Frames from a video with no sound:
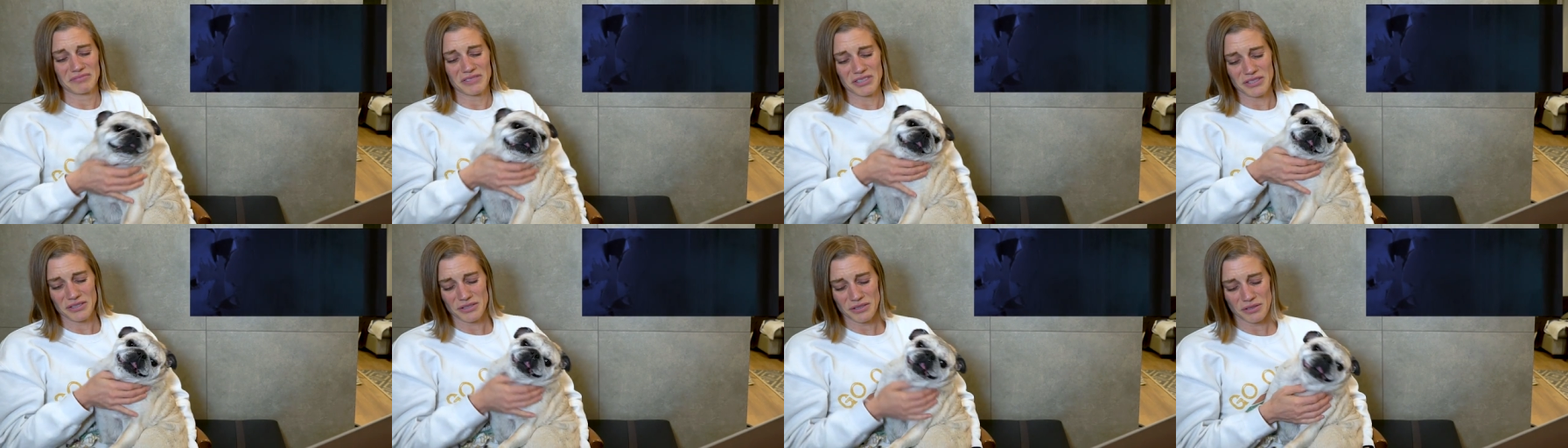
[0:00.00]

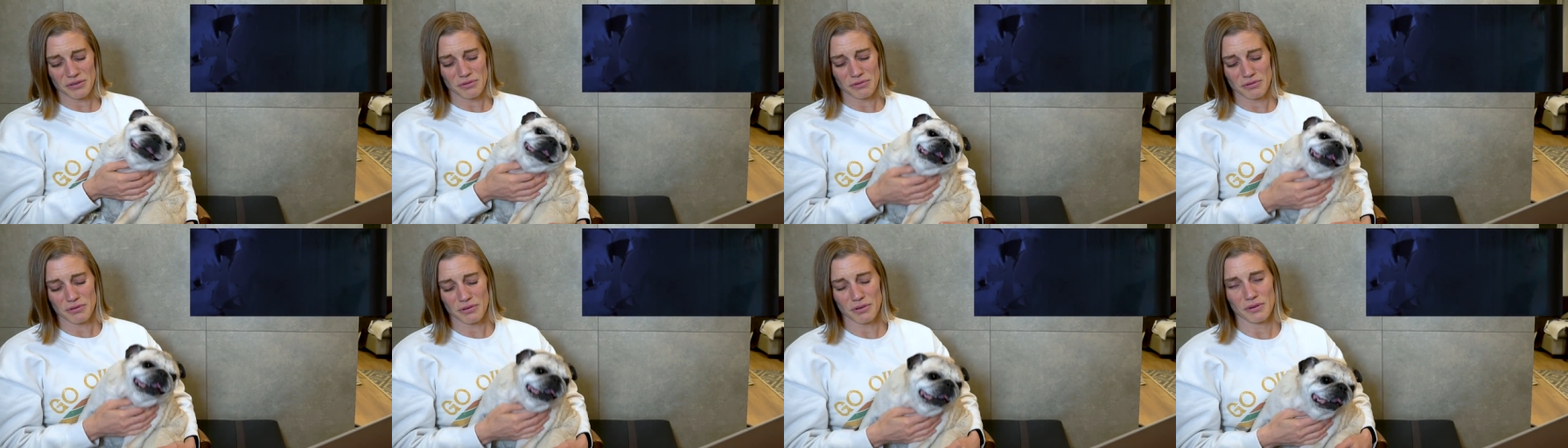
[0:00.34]

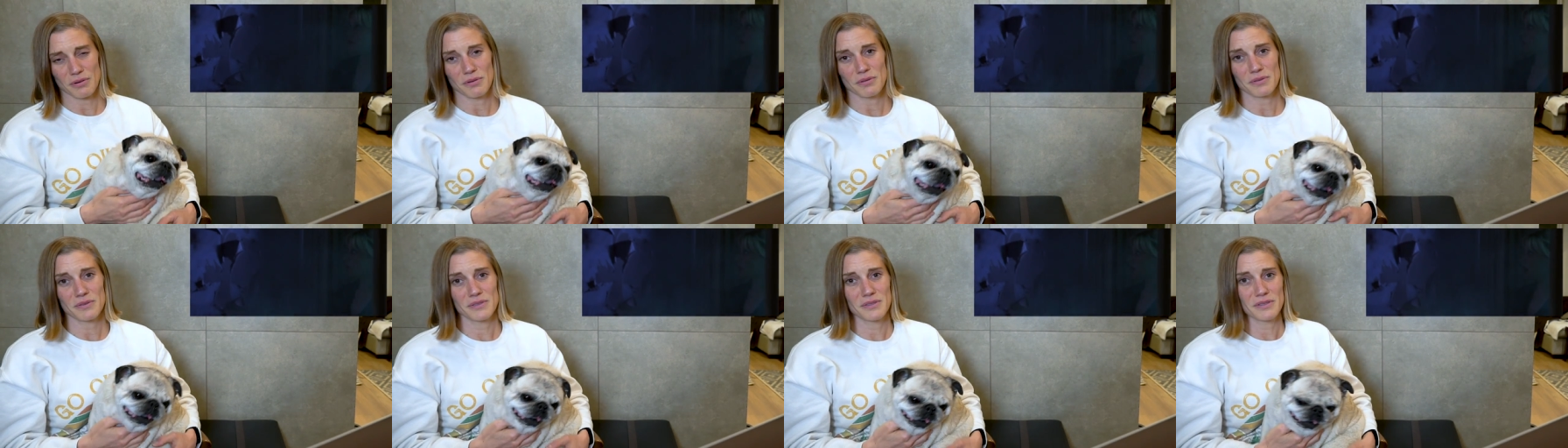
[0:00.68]
so
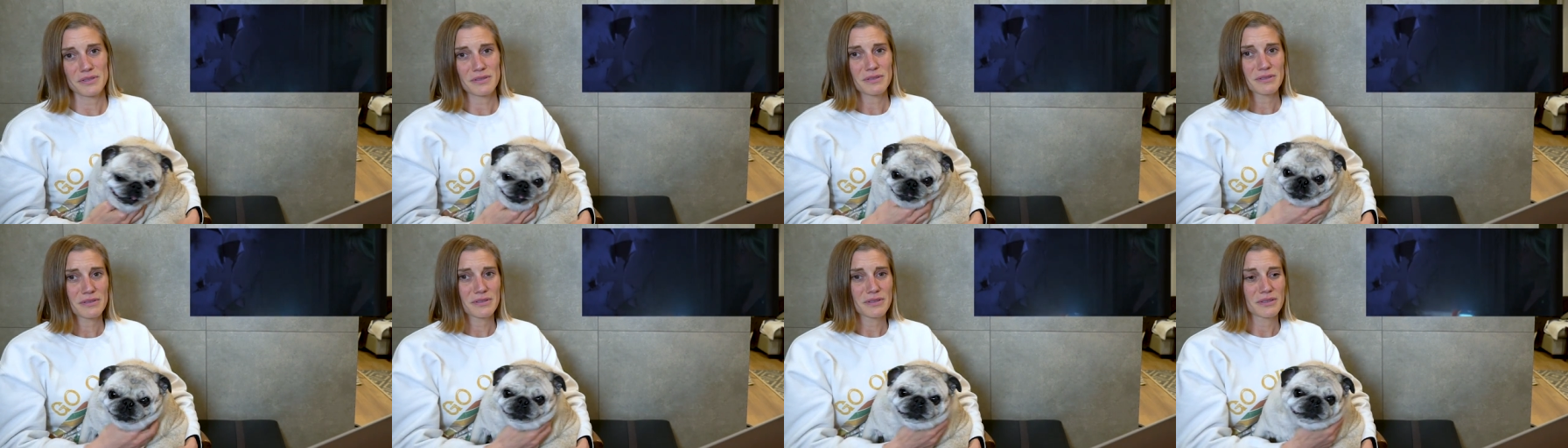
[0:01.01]

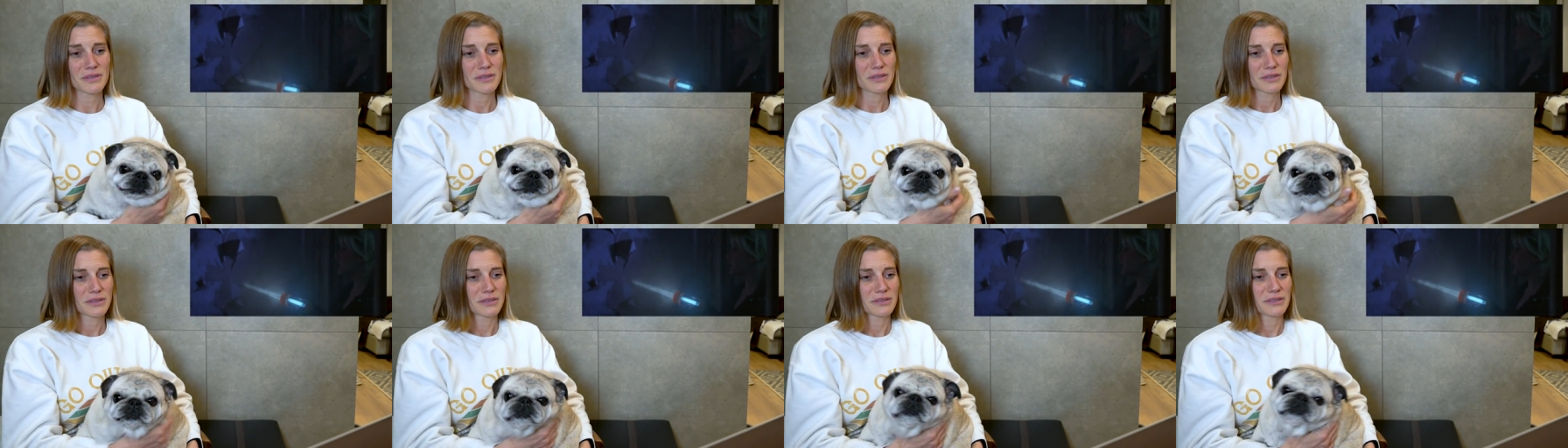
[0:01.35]
gross.
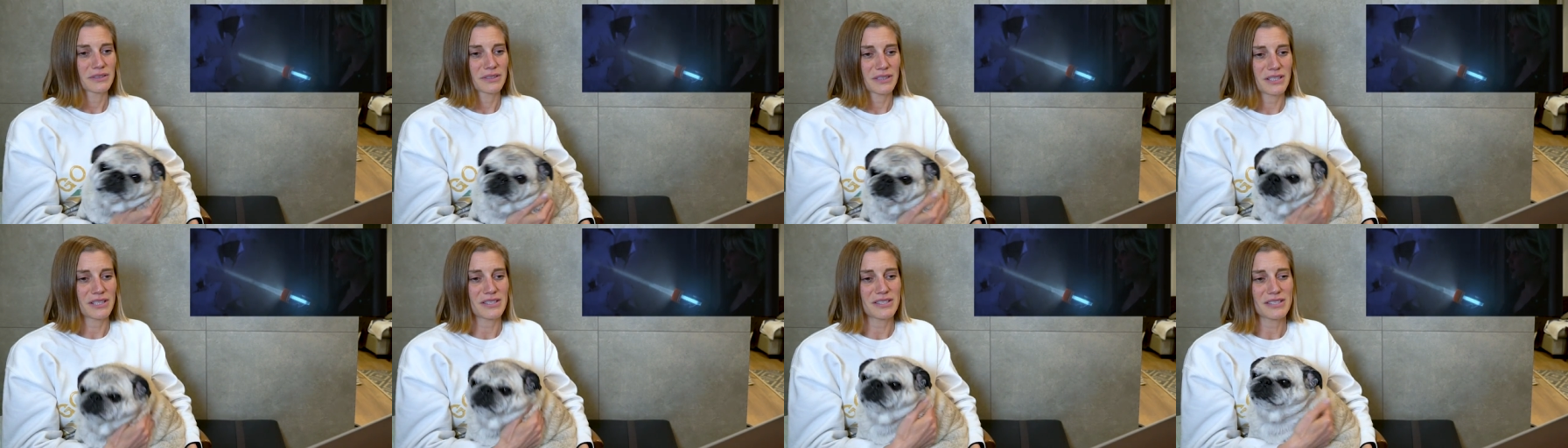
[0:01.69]

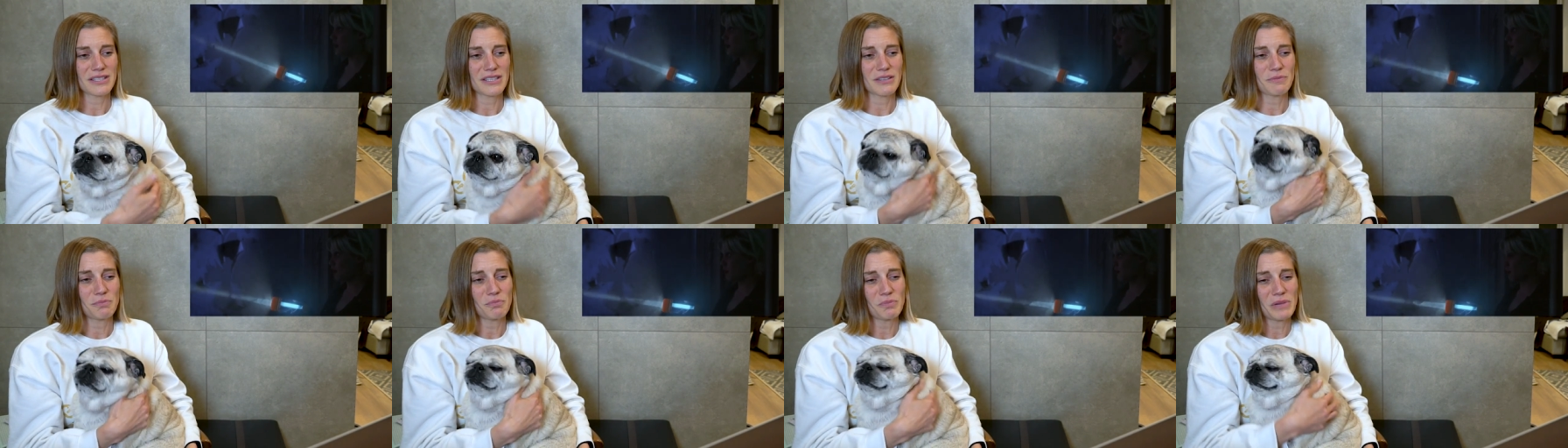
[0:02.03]

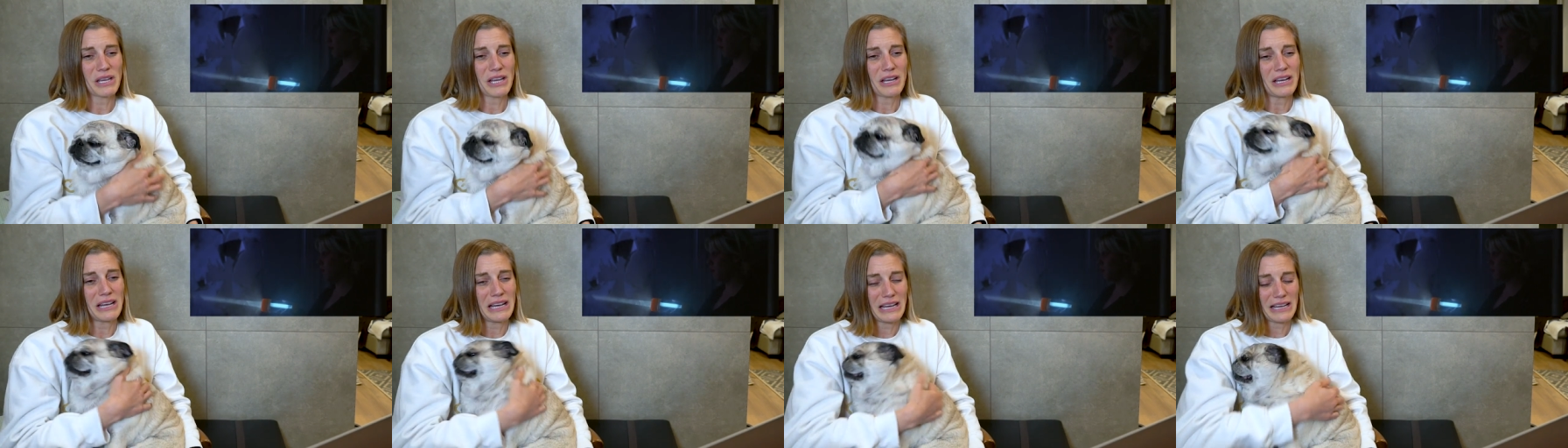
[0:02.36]
Because it,
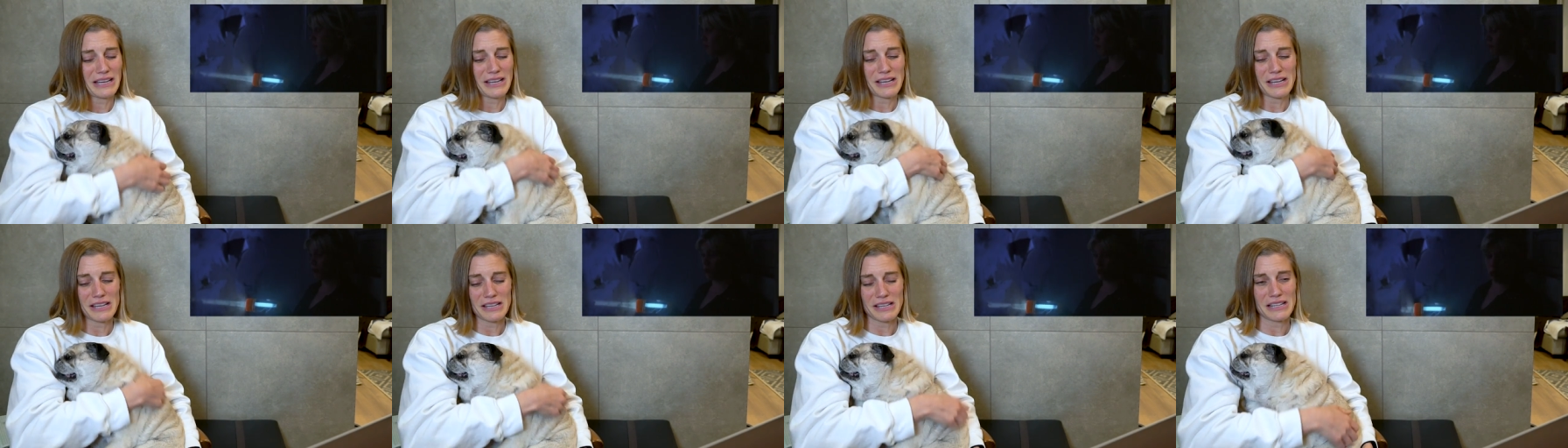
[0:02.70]

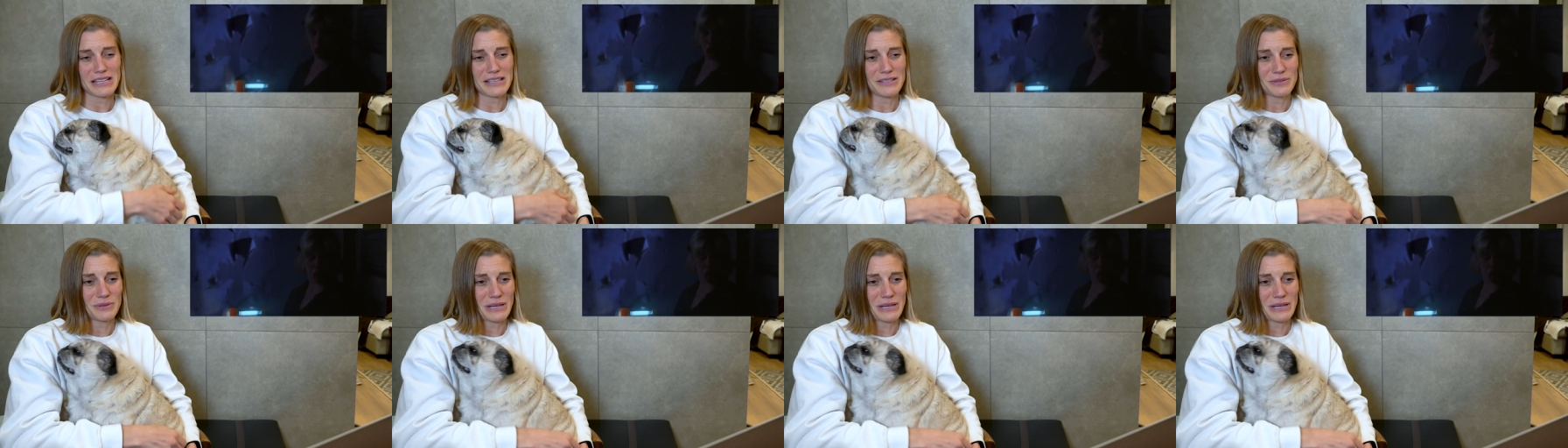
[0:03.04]
that's